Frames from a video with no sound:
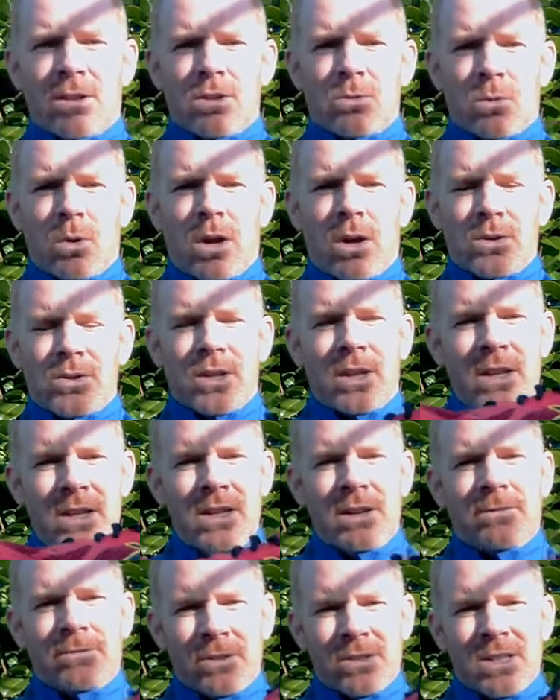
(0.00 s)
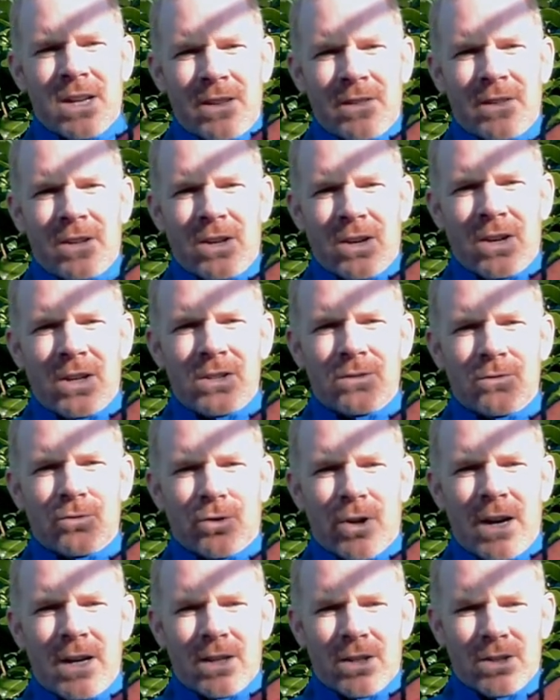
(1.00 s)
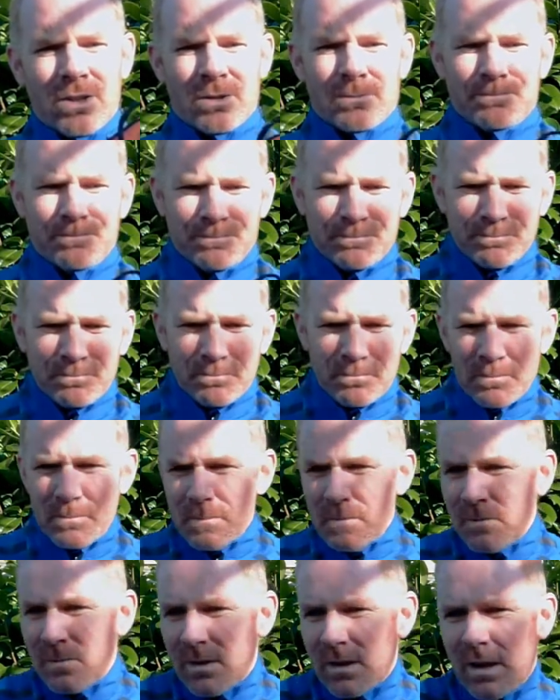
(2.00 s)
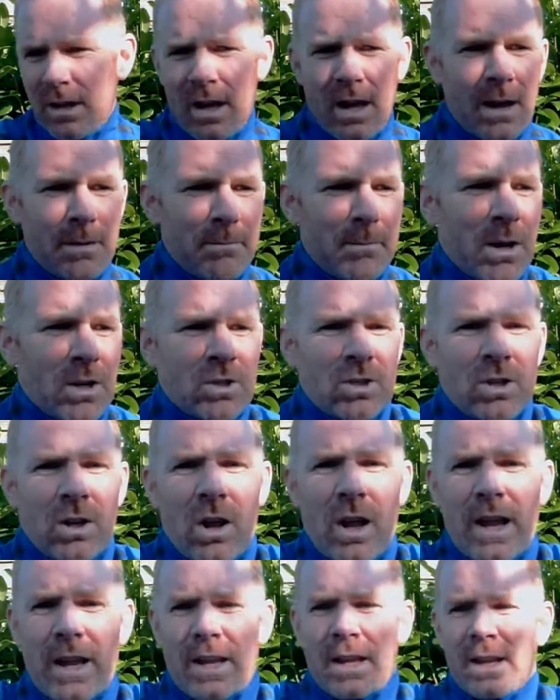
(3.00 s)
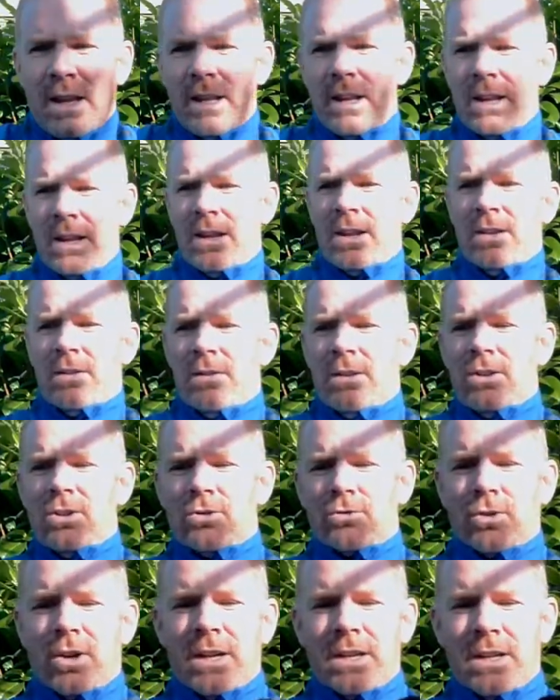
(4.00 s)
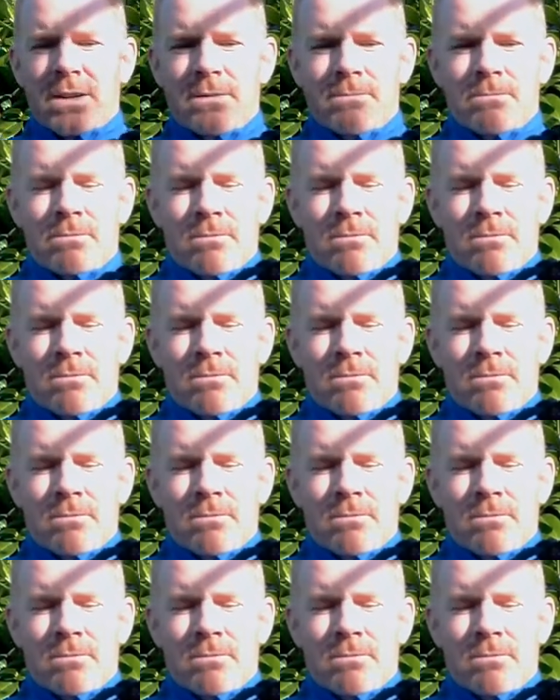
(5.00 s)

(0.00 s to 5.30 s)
as well. So they're different to other kinds of trainers. Much like this trainer.